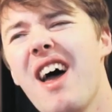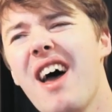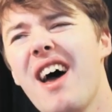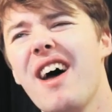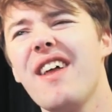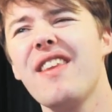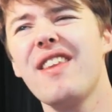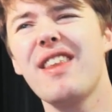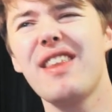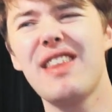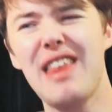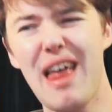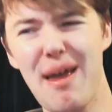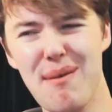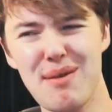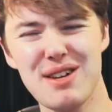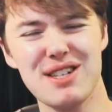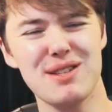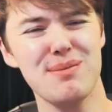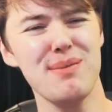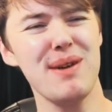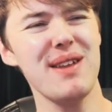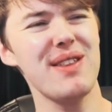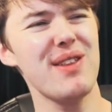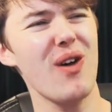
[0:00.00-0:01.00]
and that
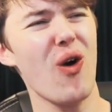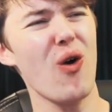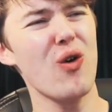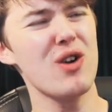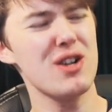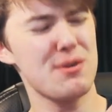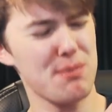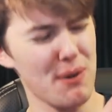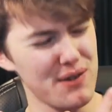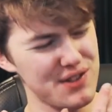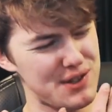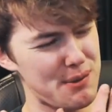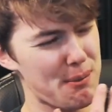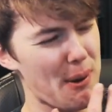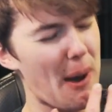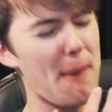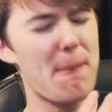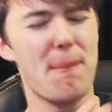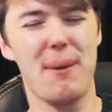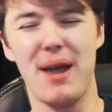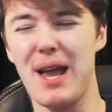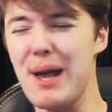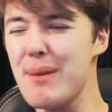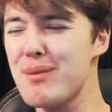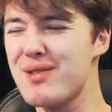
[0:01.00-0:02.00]
must mean they're all sponsored by
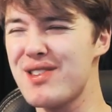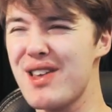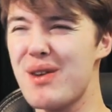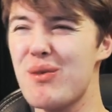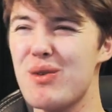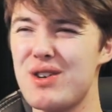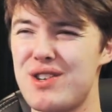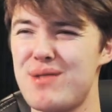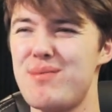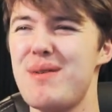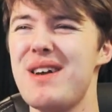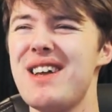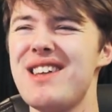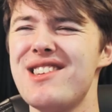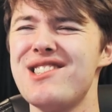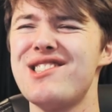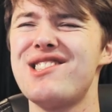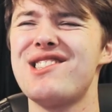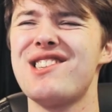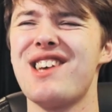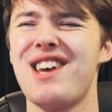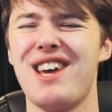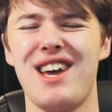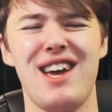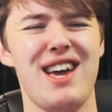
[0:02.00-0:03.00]
Pepsi, which
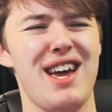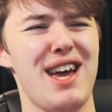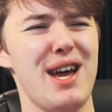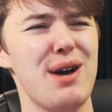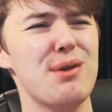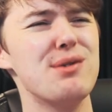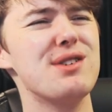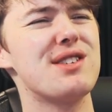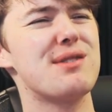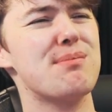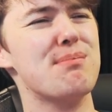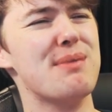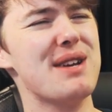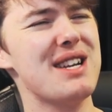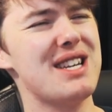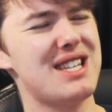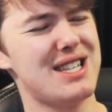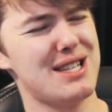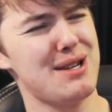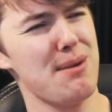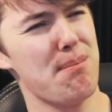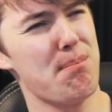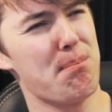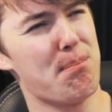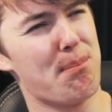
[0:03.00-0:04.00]
means it was meant
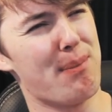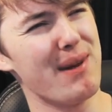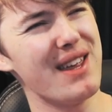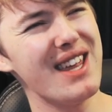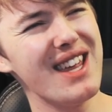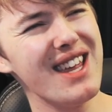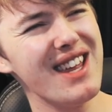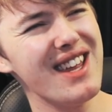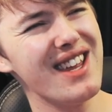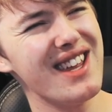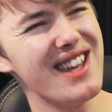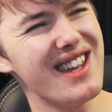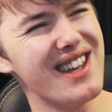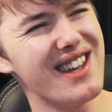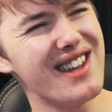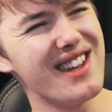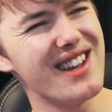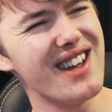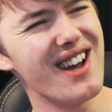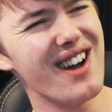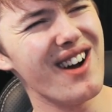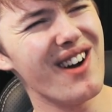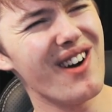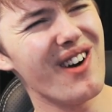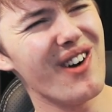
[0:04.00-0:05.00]
to
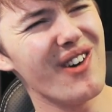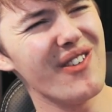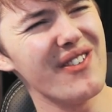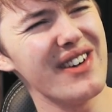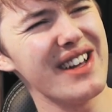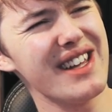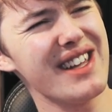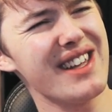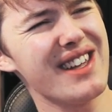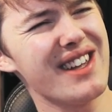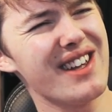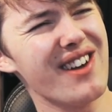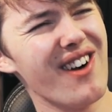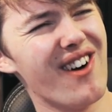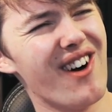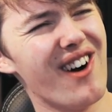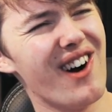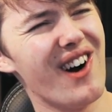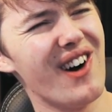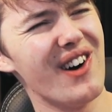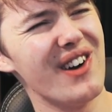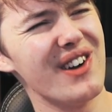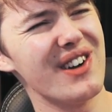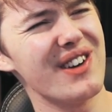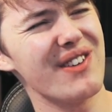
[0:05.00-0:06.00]
be. Oh my
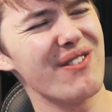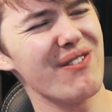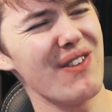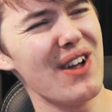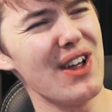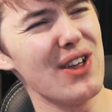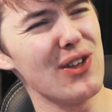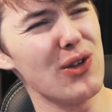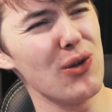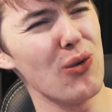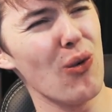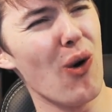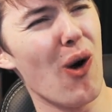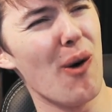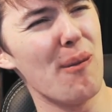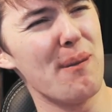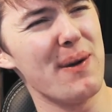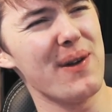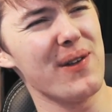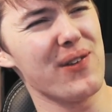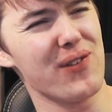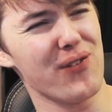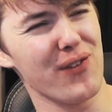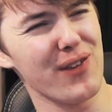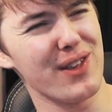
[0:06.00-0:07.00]
god, thank you,
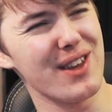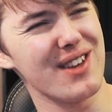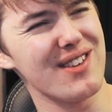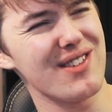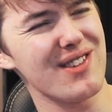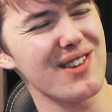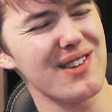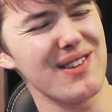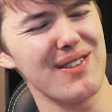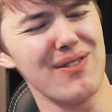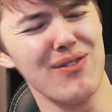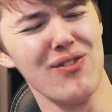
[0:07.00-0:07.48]
Omis, for this.